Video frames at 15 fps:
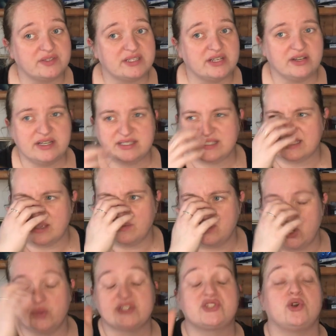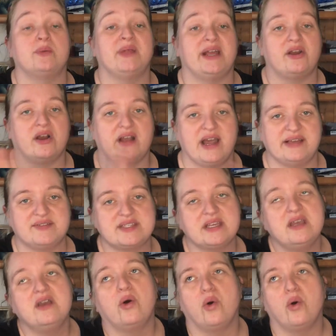series. The Stormlight Archives.